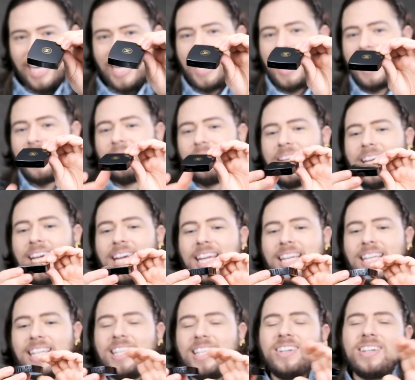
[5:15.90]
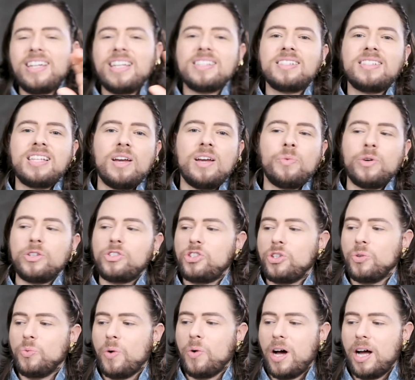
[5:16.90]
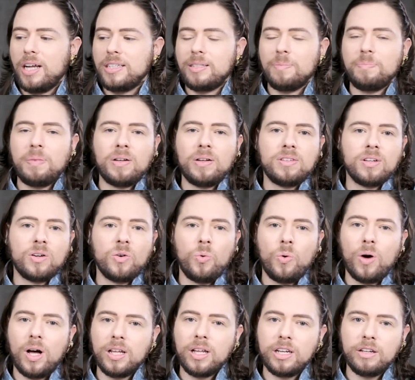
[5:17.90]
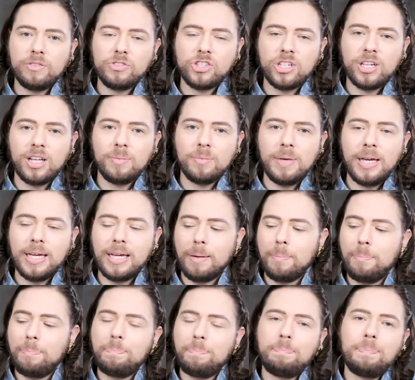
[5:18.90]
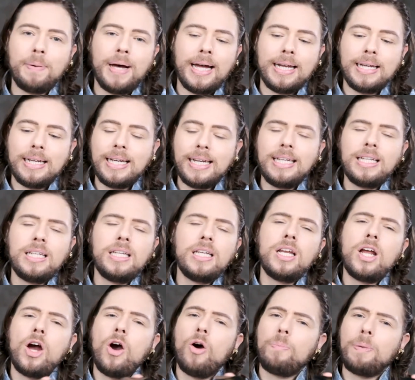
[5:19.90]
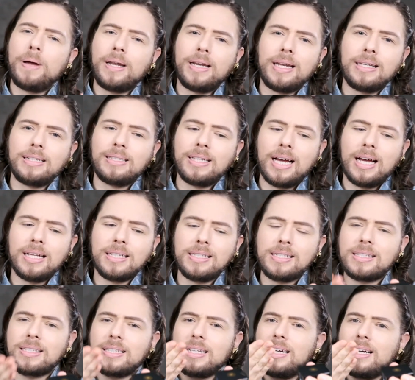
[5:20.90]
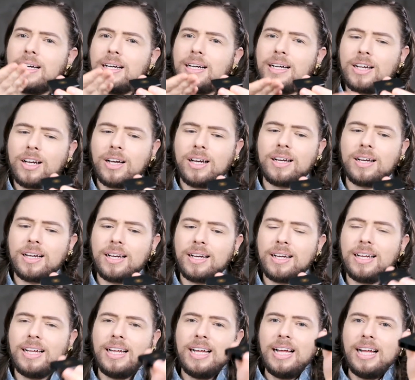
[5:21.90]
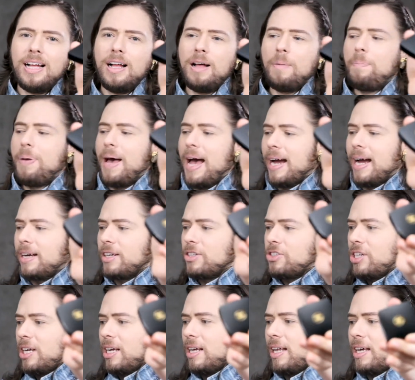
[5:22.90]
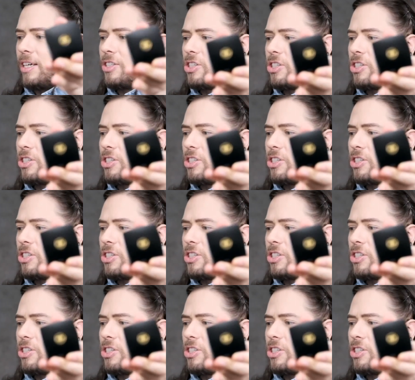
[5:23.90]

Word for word: I mean, you can say what you want about the quality of Chanel makeup, but nobody does packaging like